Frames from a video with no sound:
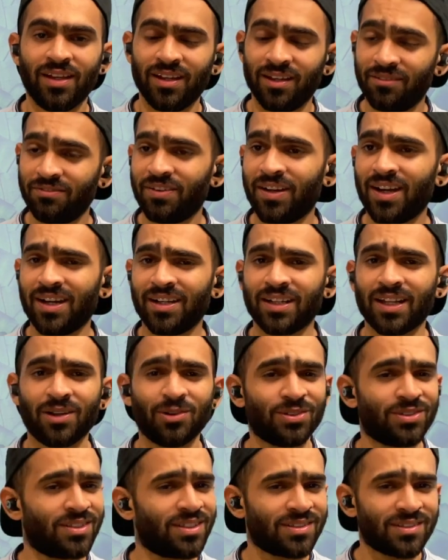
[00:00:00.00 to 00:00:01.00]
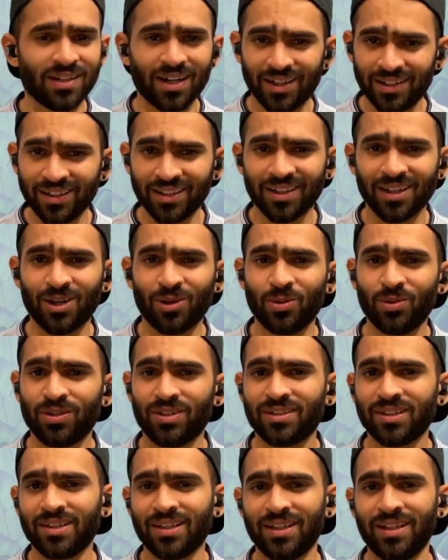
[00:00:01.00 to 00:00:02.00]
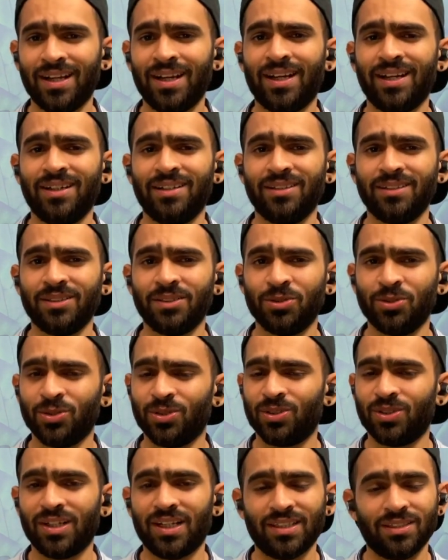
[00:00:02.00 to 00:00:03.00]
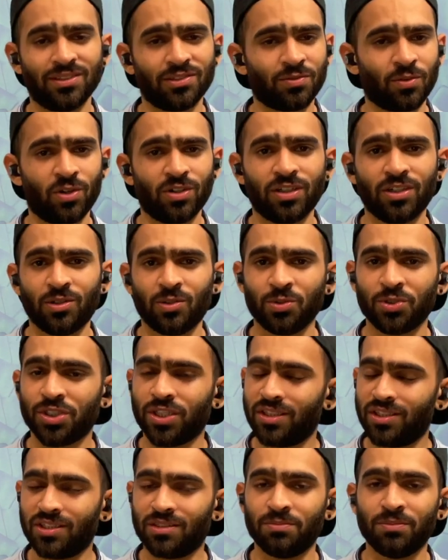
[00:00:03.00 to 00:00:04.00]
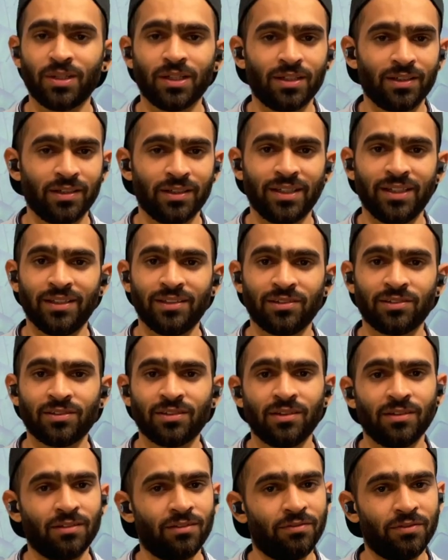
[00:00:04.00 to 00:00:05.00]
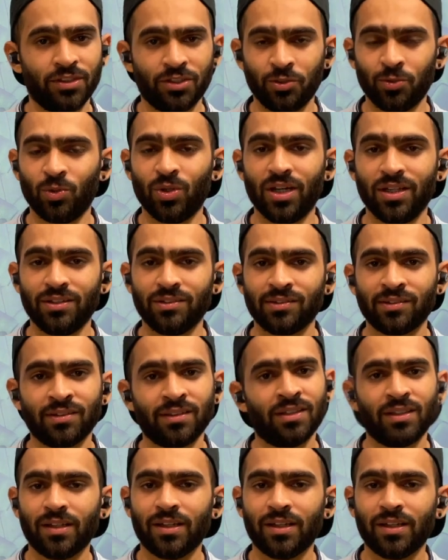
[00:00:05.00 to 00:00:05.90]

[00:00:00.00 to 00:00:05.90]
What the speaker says: In fact, I was just starting out and I just wanted to share my learnings with you guys.